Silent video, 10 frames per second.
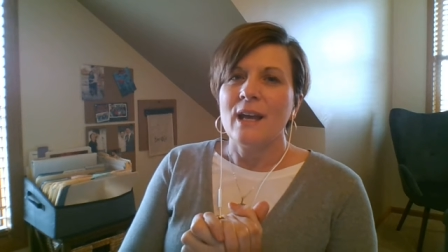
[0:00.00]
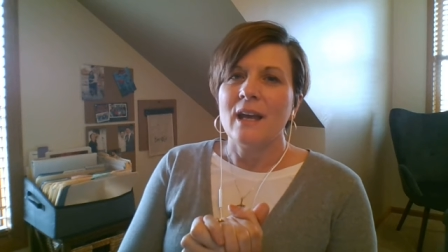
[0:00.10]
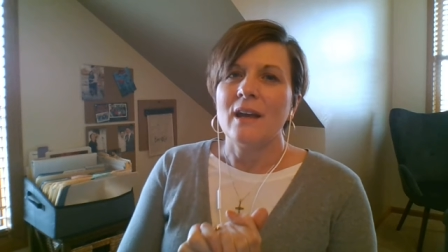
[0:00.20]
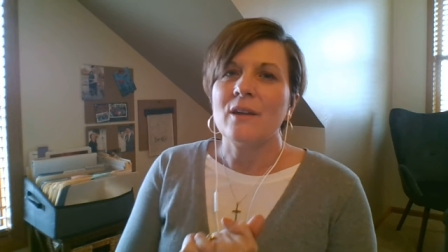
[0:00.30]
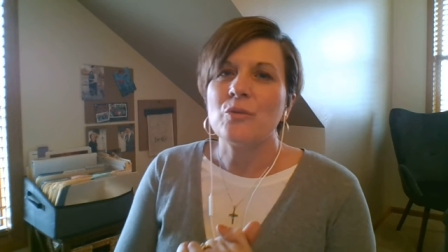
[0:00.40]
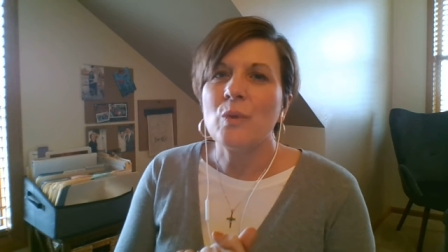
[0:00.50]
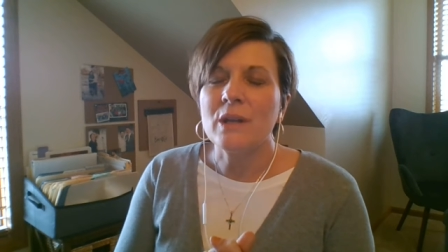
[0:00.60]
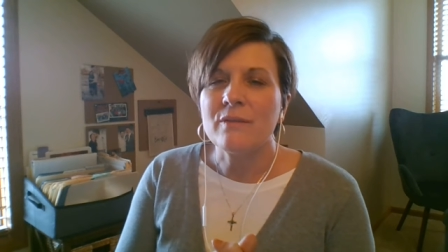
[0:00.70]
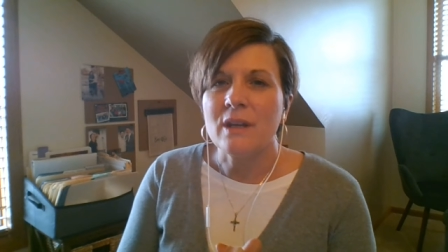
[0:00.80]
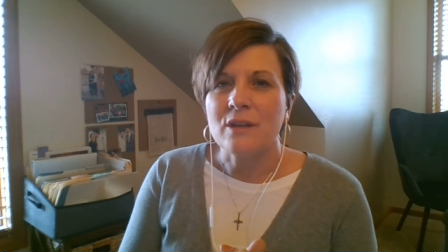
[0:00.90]
and one
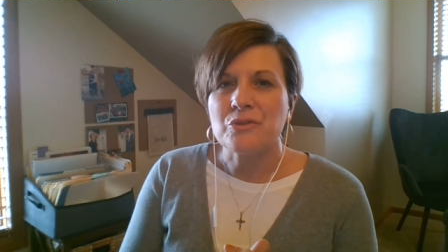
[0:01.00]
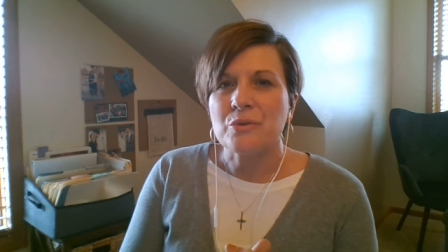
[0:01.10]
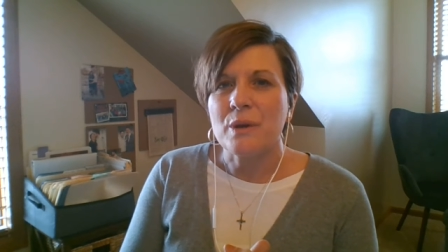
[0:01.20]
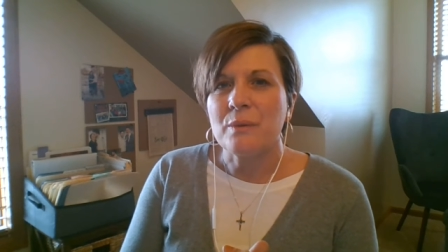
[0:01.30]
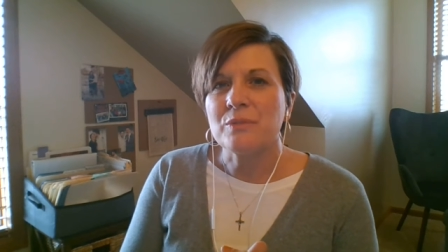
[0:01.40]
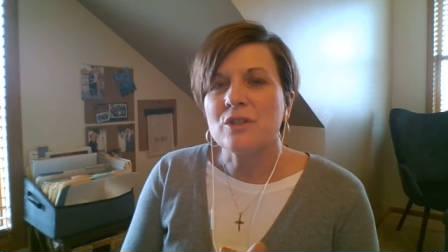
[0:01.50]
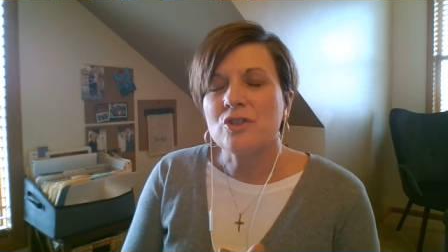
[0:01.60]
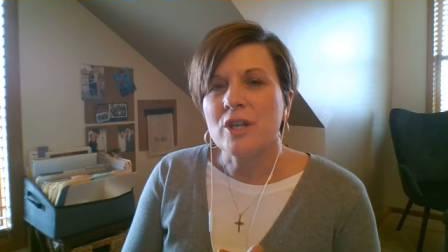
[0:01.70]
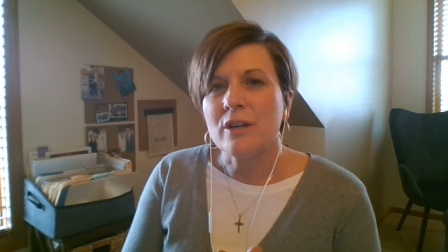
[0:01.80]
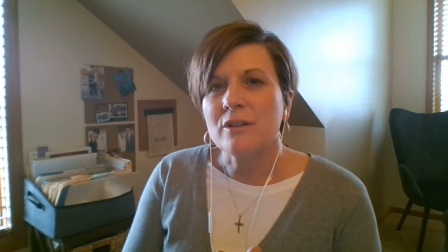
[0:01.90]
of the interims
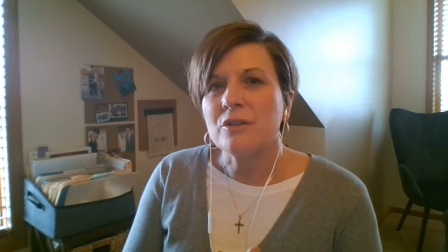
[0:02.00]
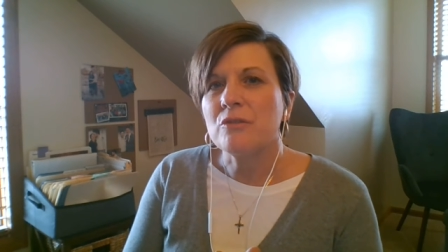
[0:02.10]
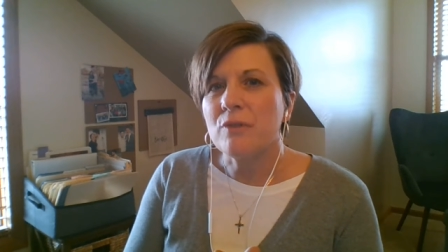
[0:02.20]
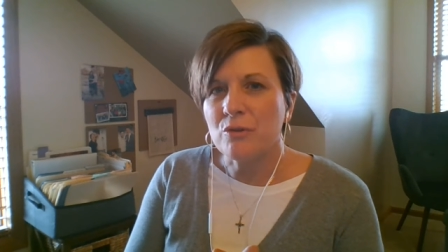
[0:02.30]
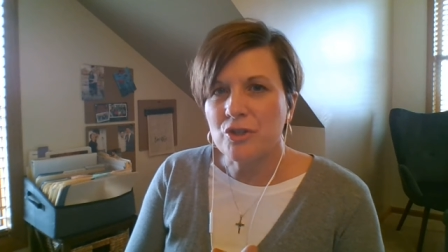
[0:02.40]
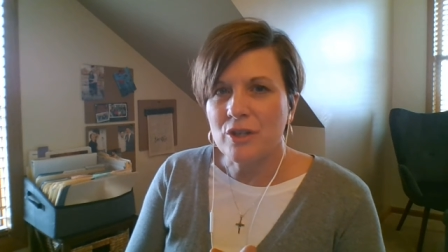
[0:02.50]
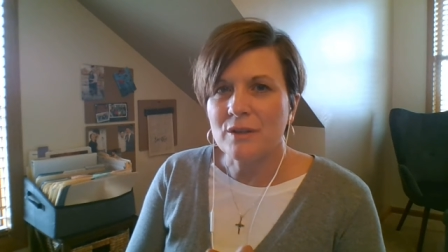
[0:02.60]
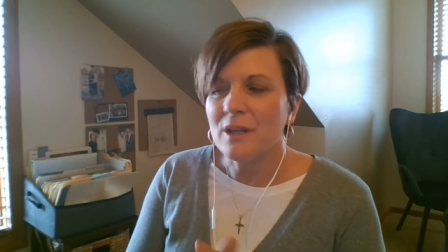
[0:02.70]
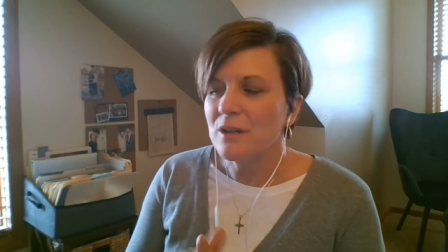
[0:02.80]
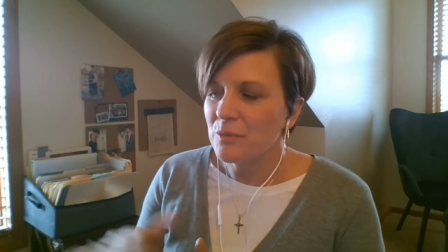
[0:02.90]
shared a
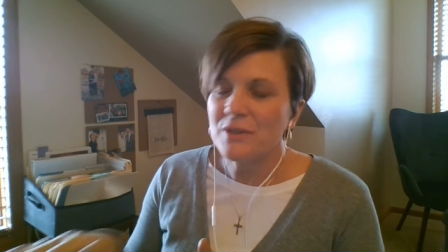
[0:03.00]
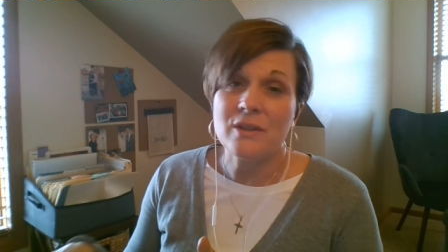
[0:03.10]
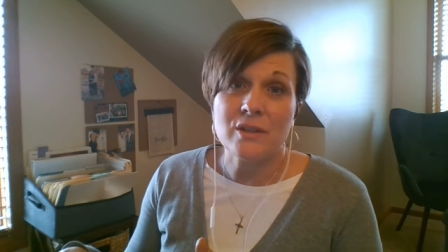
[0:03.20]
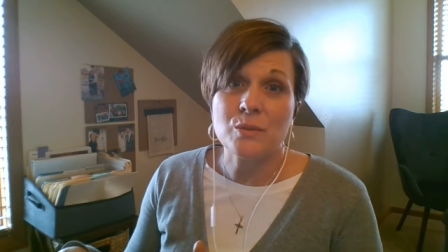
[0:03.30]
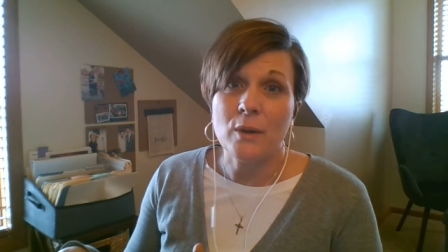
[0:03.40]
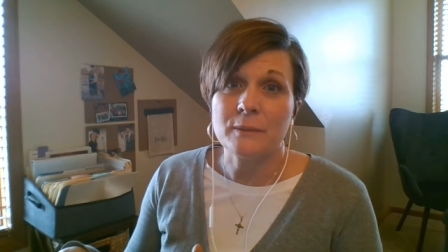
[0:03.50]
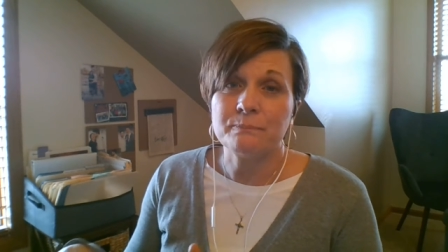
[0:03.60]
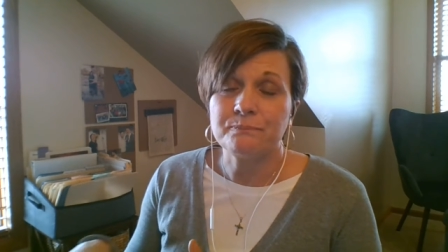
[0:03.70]
devotion, and it was this one.